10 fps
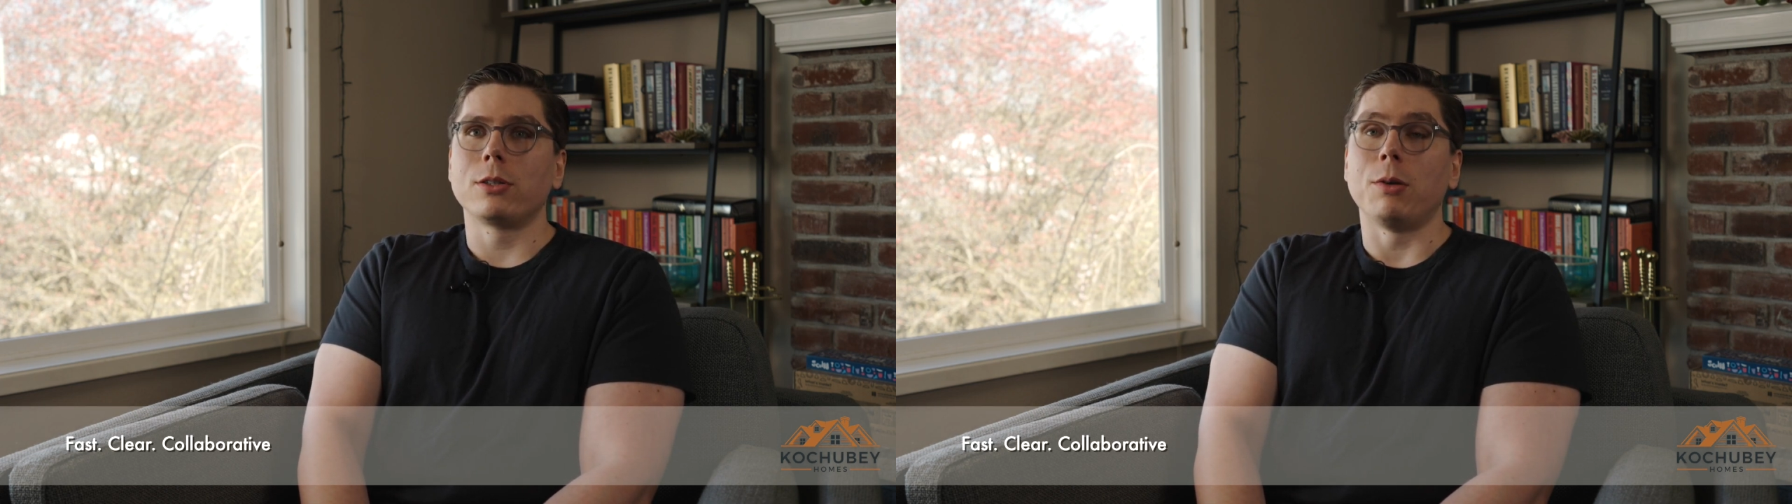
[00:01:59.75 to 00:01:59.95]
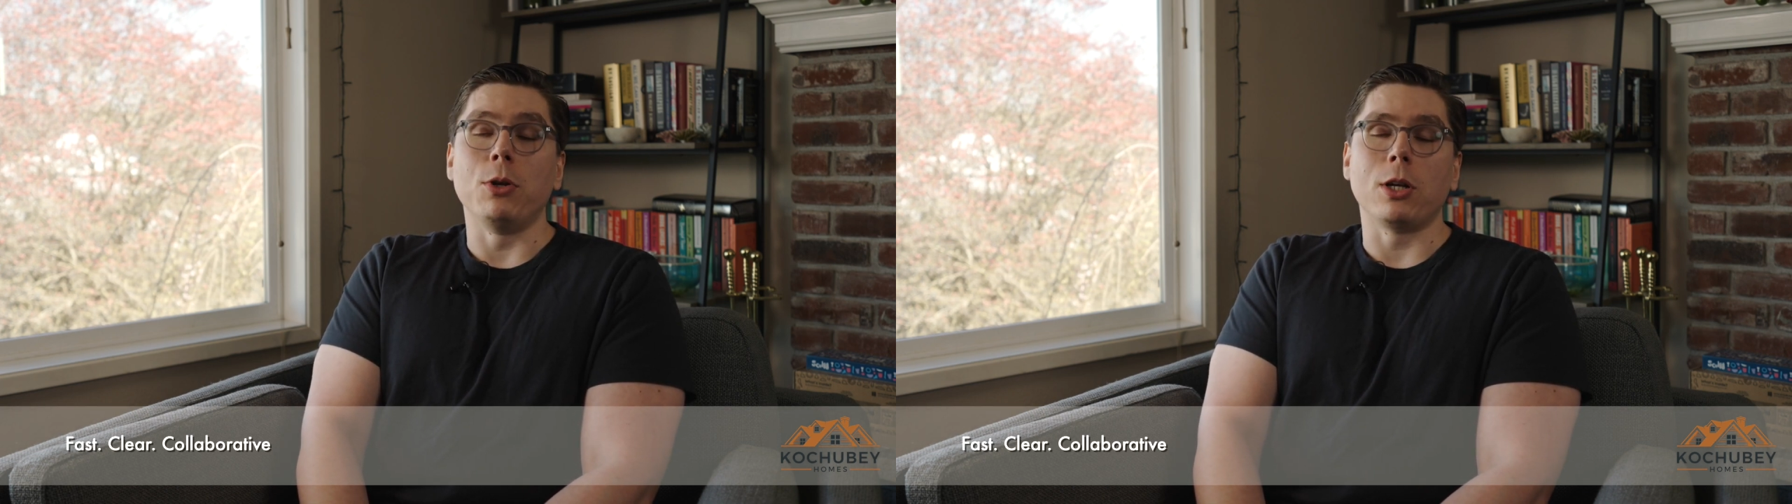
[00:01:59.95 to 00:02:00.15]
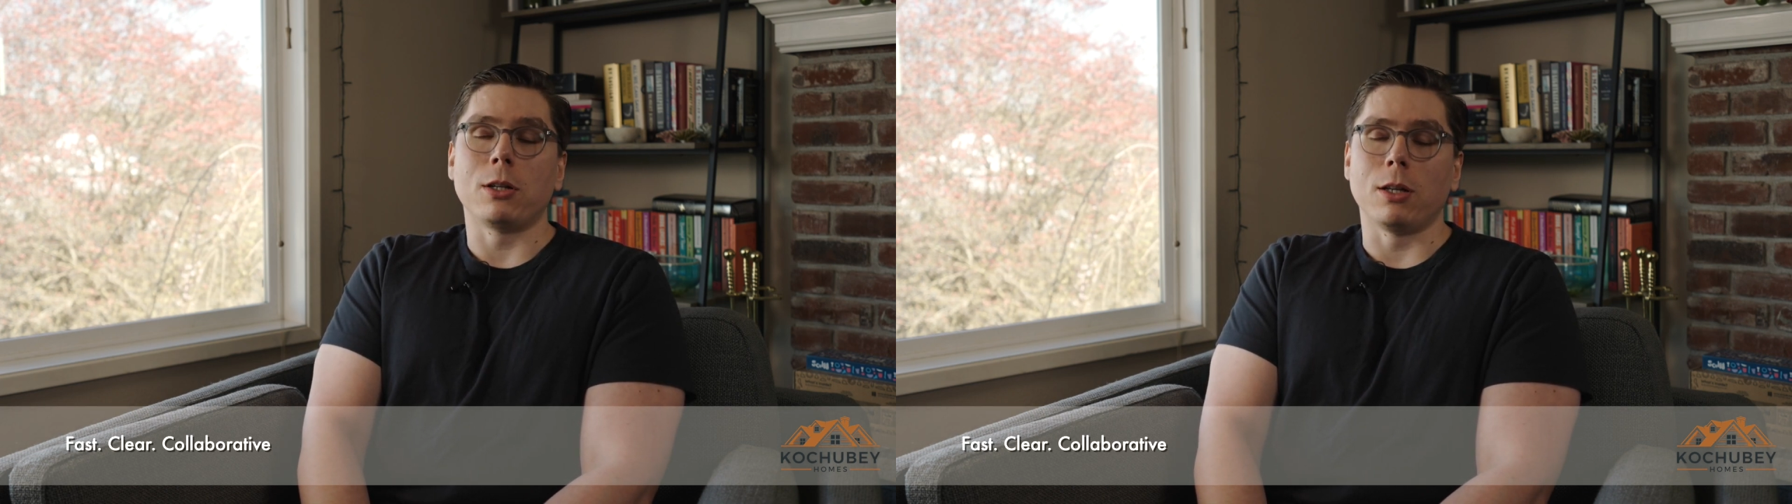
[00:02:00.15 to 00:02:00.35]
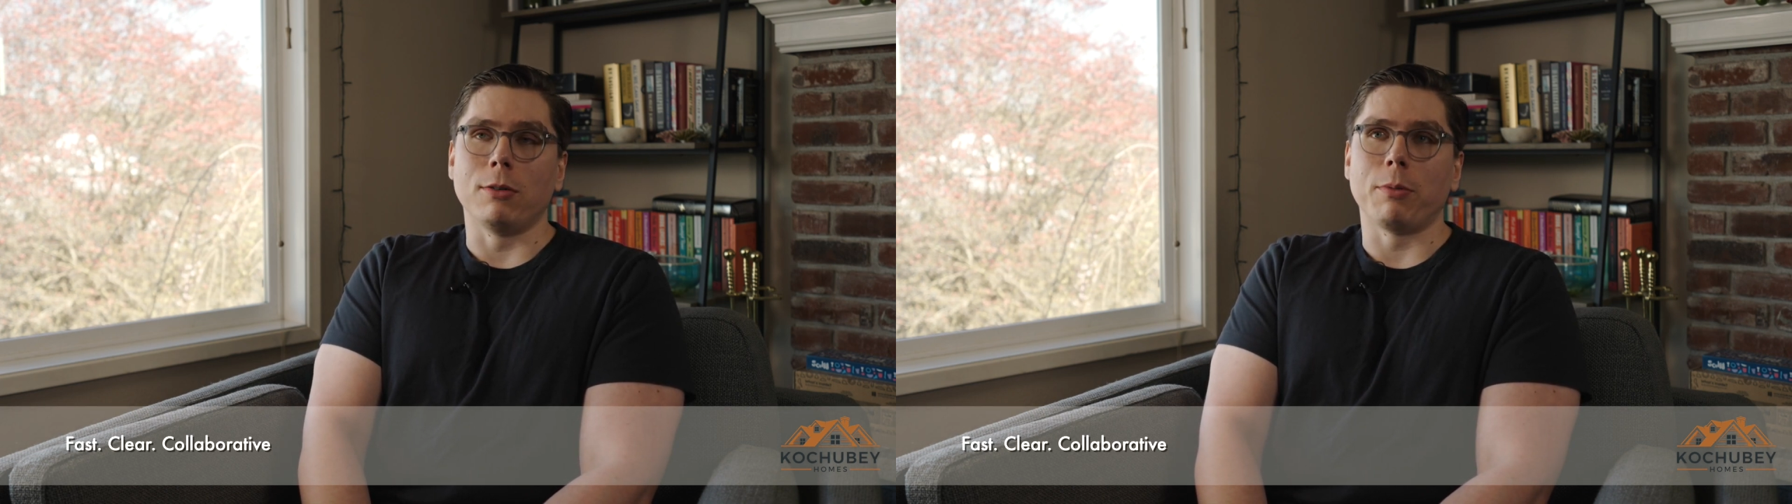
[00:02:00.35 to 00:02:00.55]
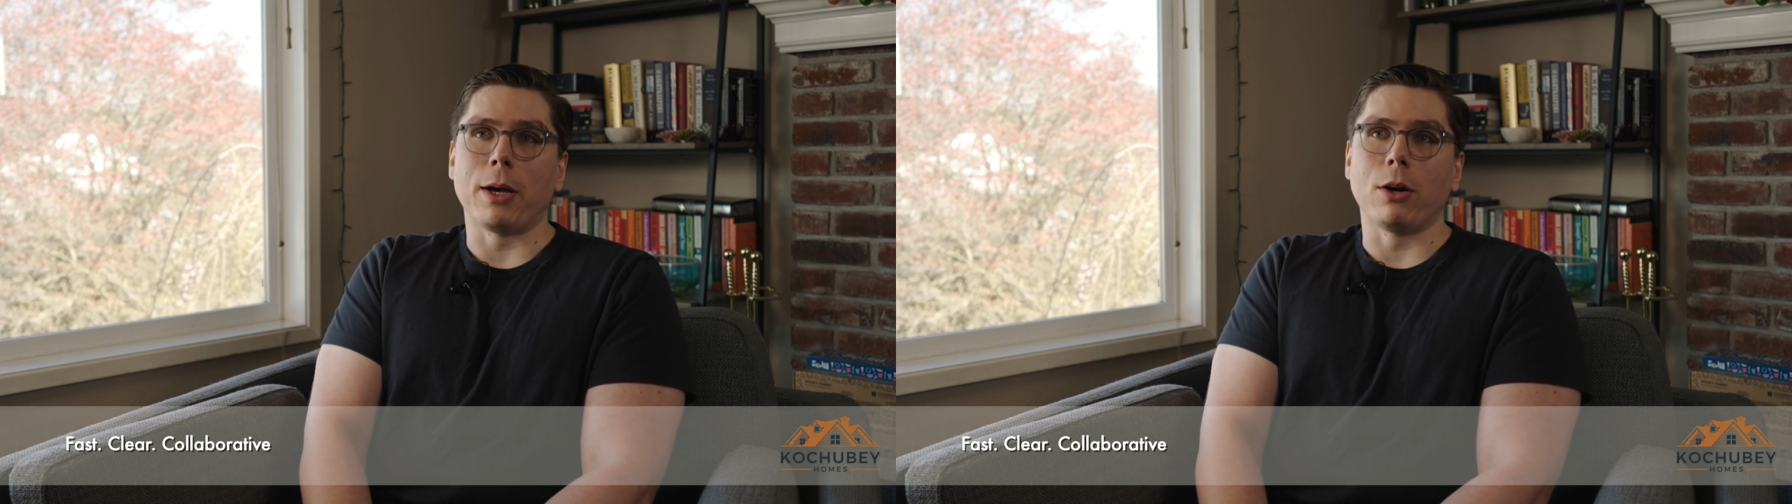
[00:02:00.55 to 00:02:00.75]

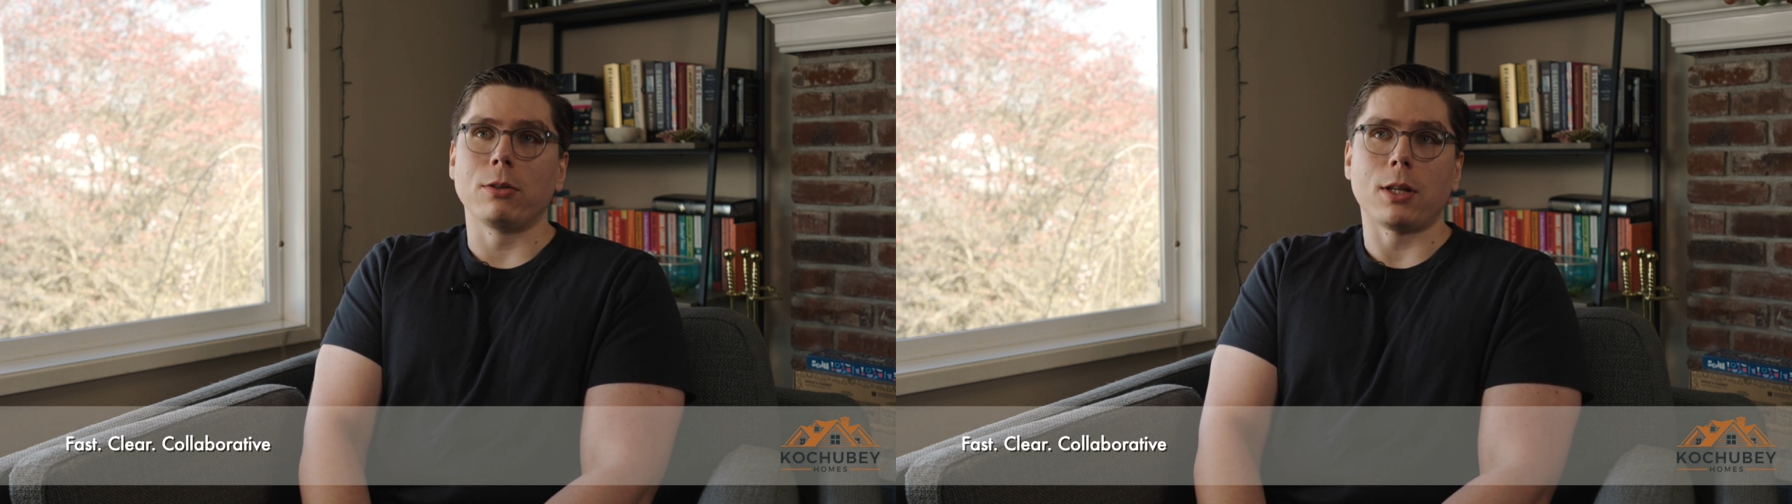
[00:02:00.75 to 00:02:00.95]
communicative about